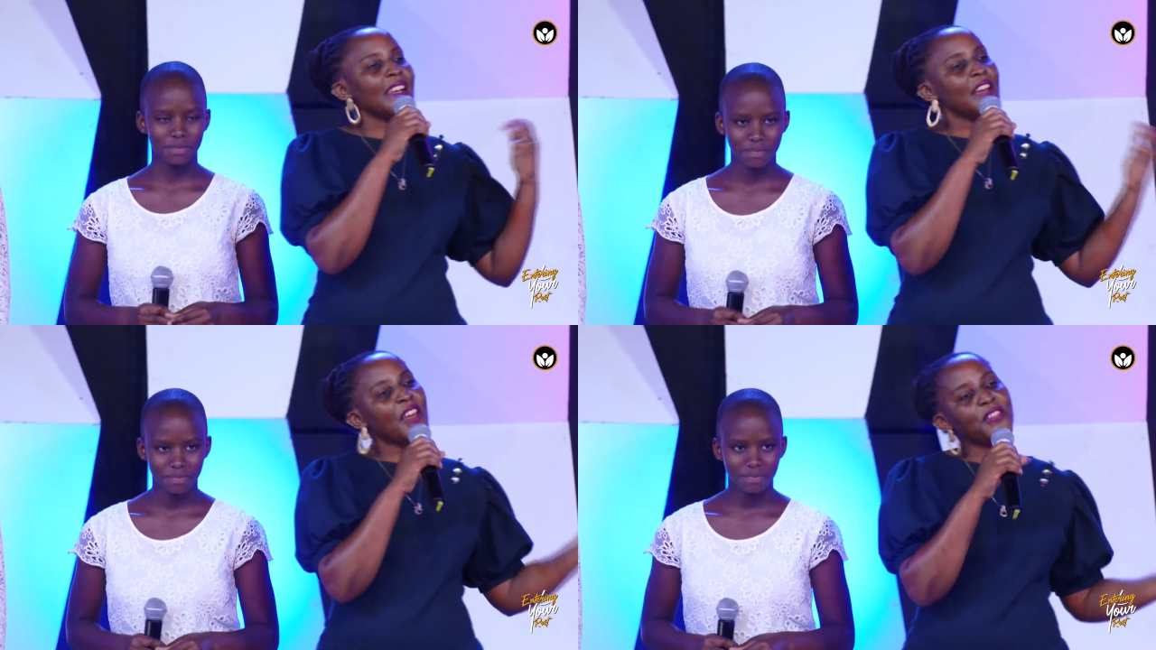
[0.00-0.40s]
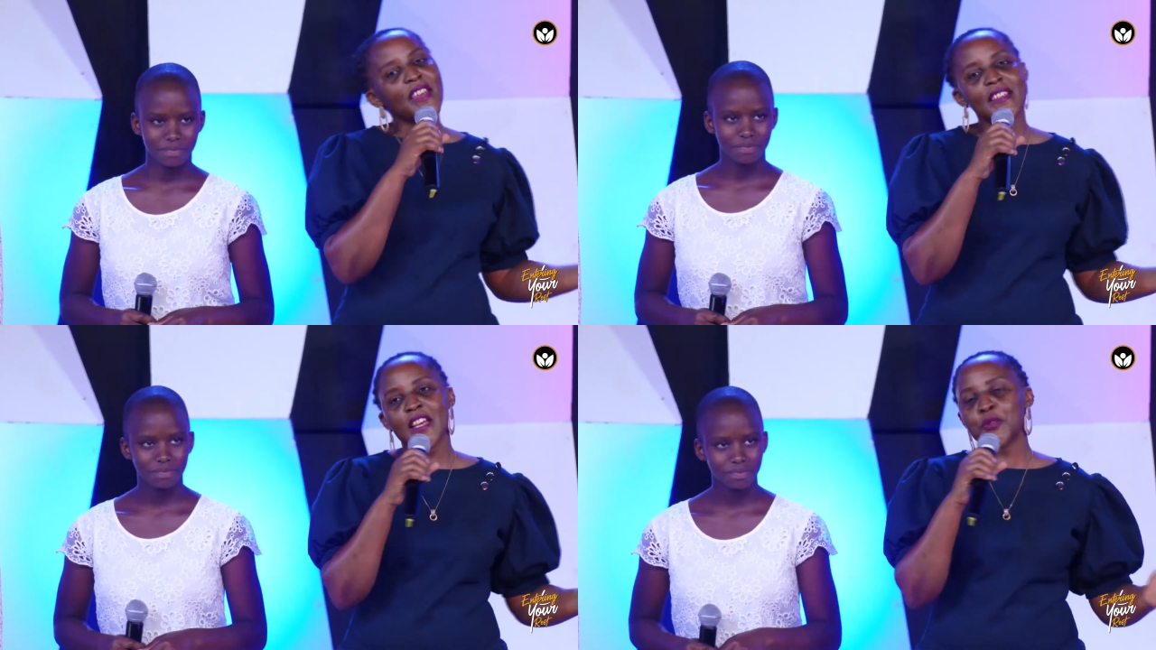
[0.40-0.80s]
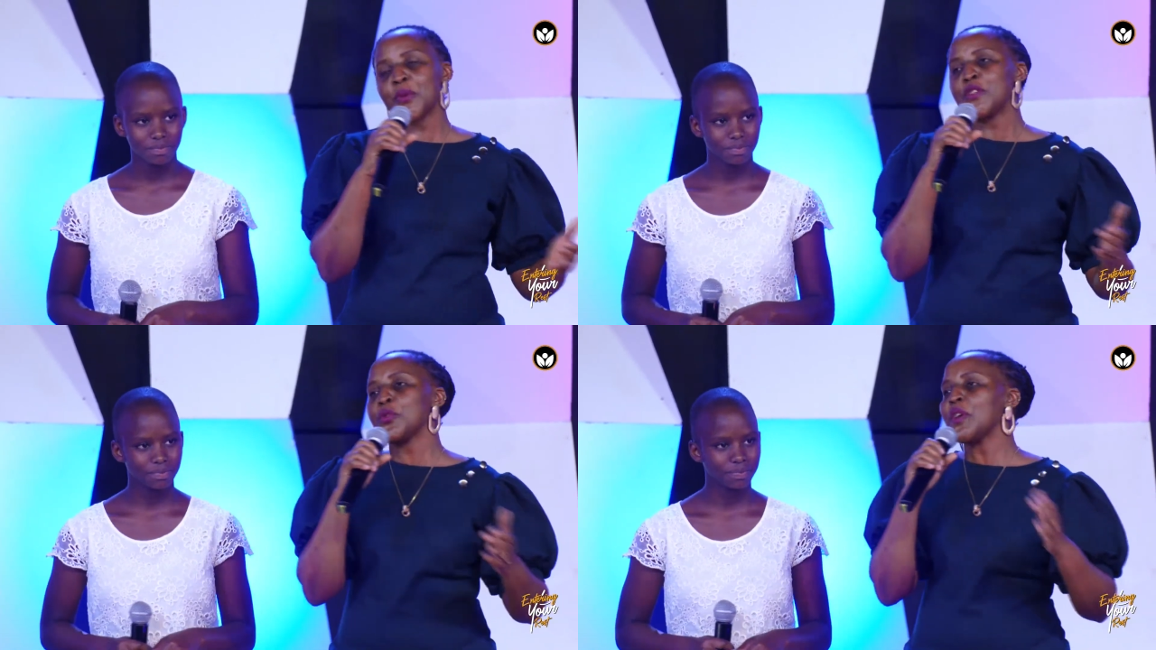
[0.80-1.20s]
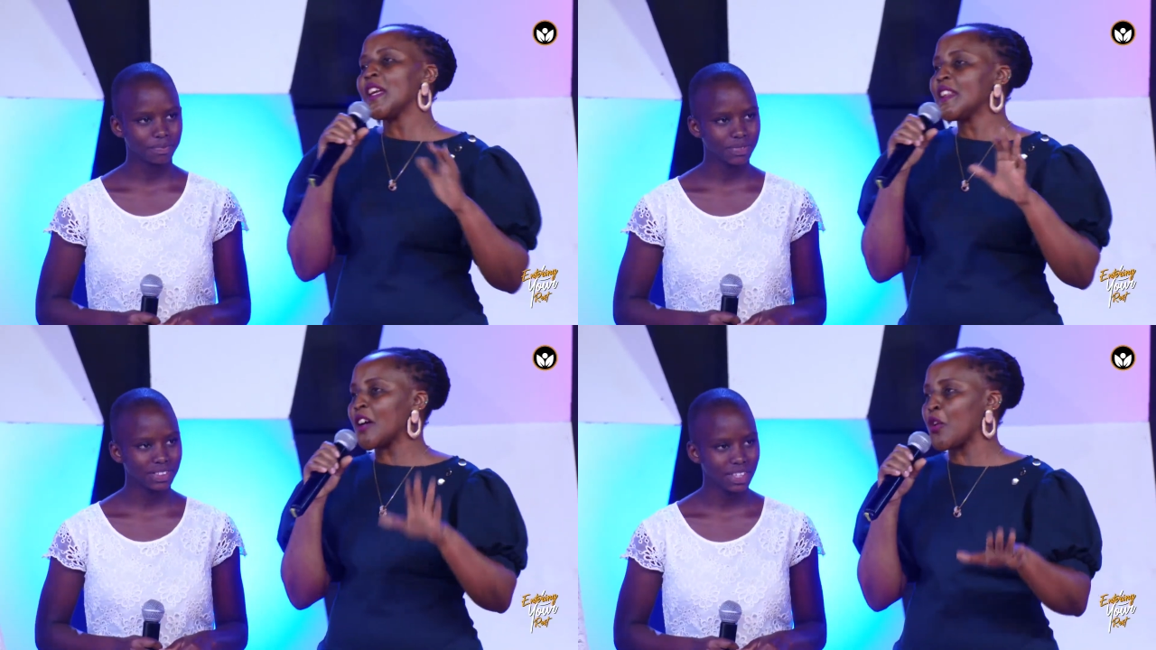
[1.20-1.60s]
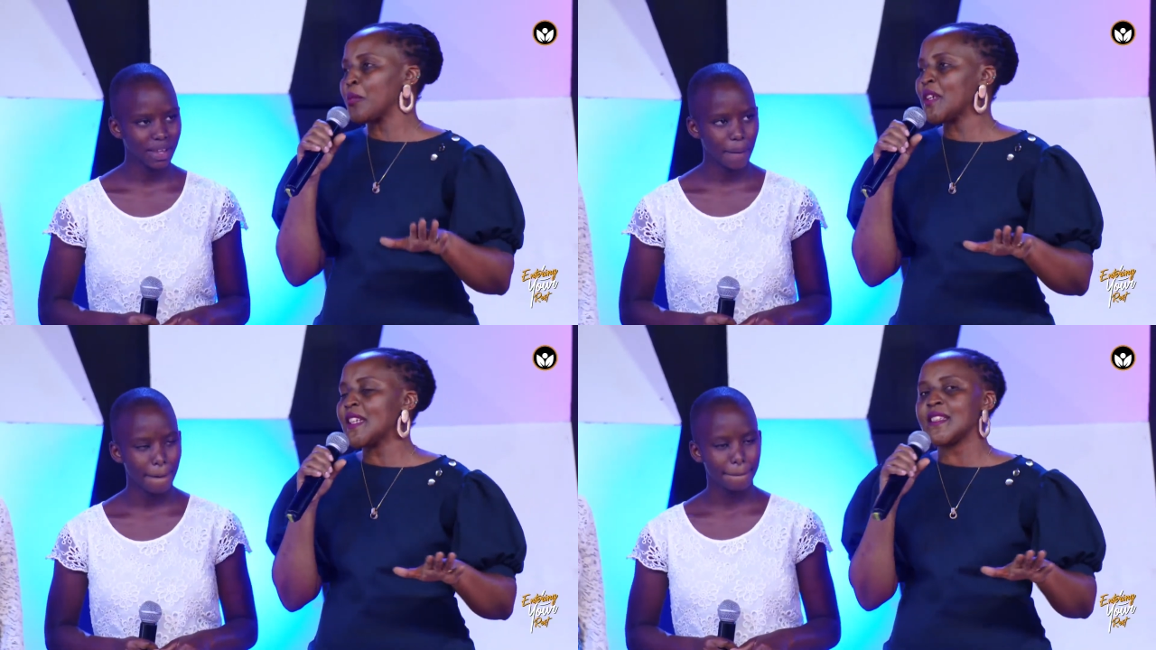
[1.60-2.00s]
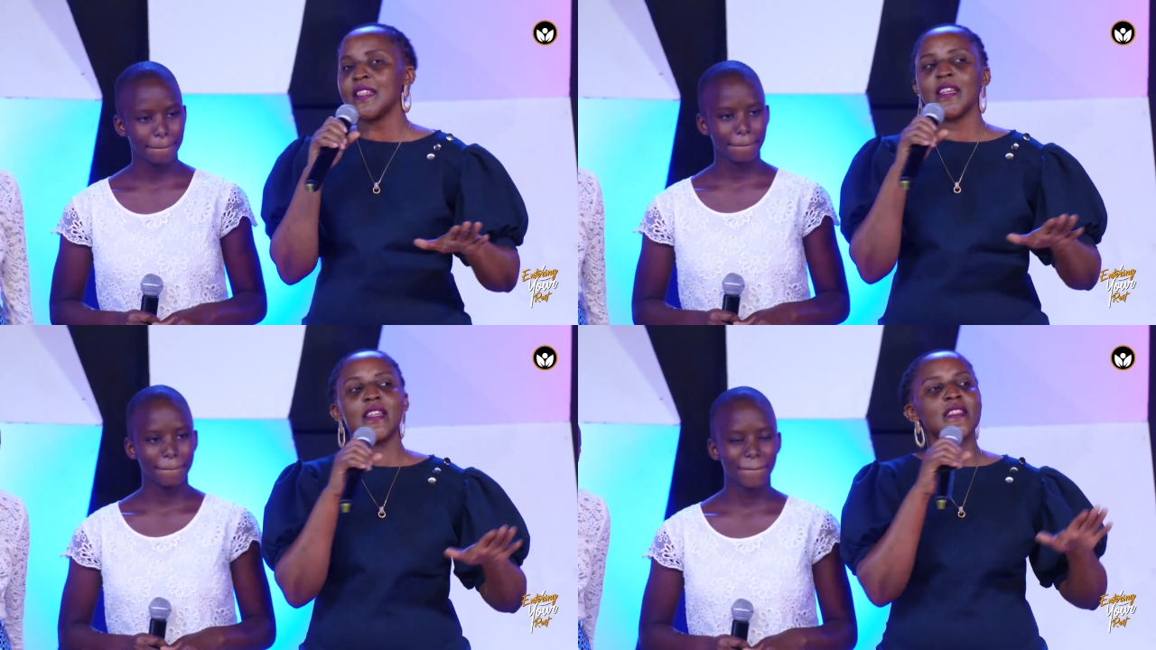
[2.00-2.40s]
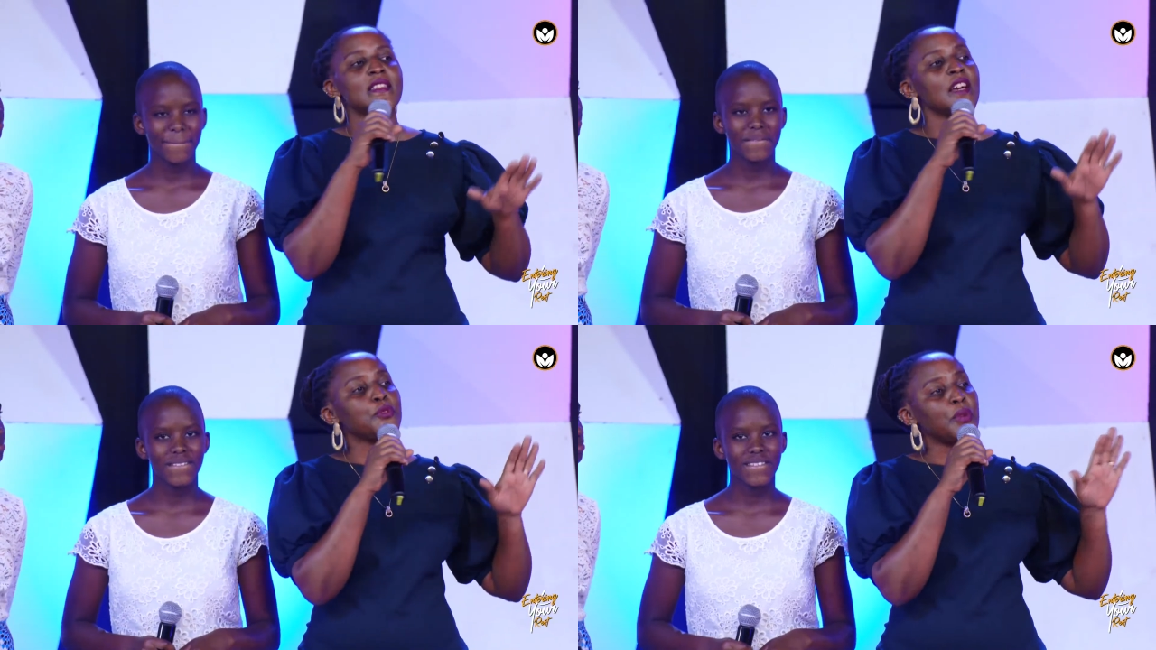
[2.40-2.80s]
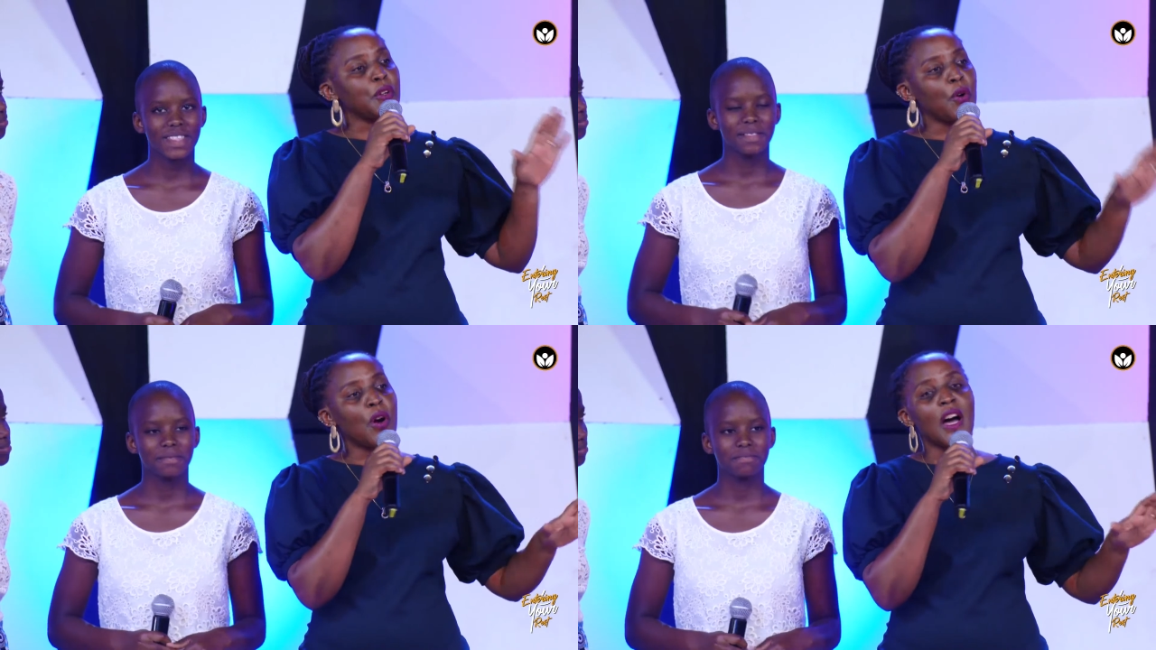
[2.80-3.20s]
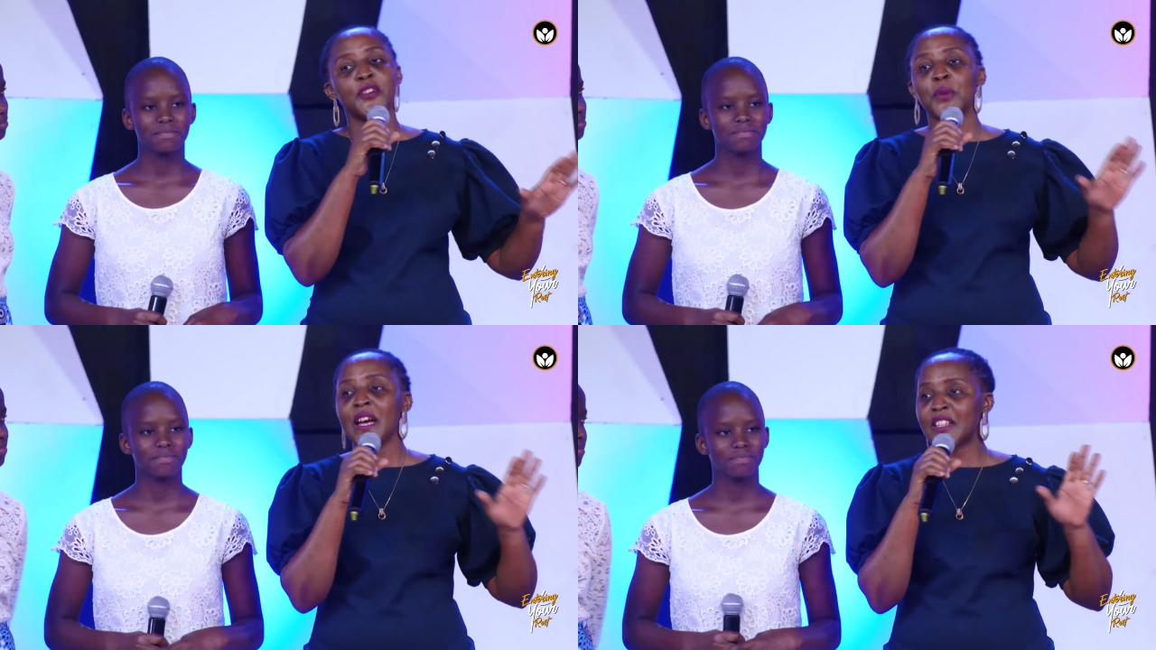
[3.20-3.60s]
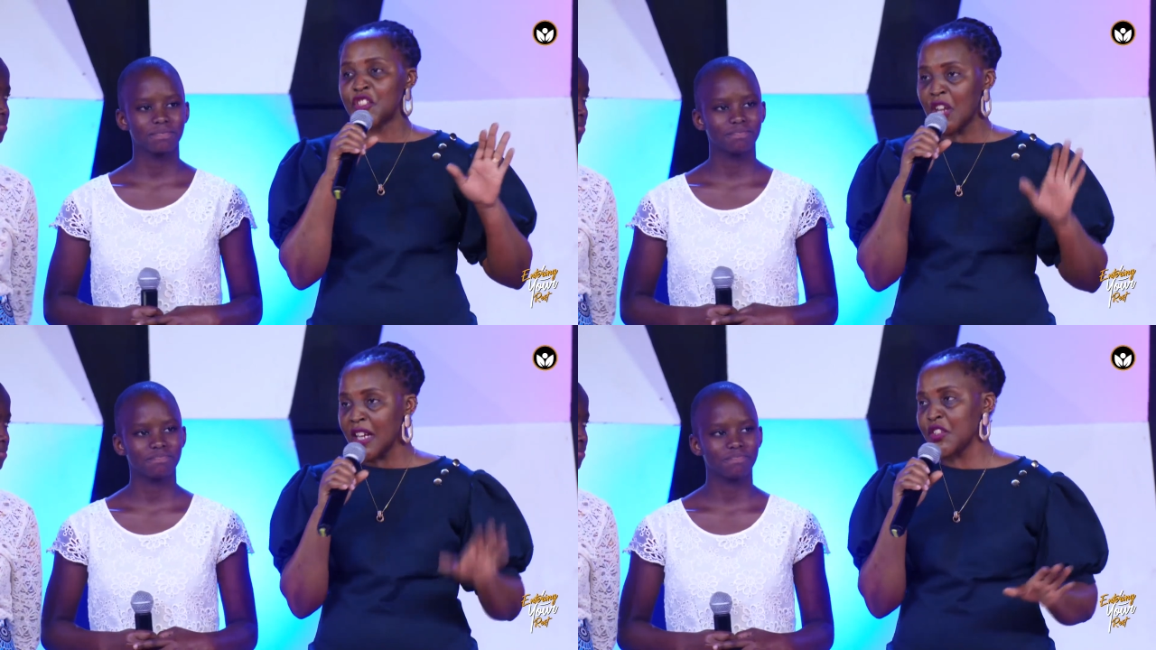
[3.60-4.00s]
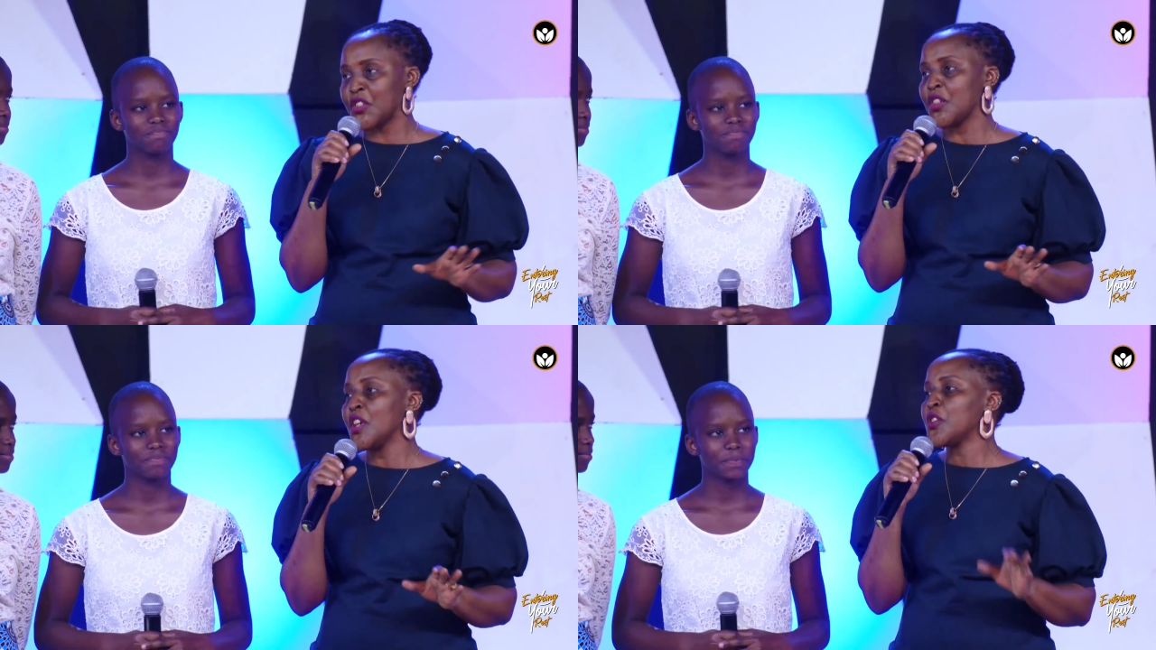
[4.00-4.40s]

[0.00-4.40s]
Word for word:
Speaker 1: another thing that we do in the community is that we go and we are church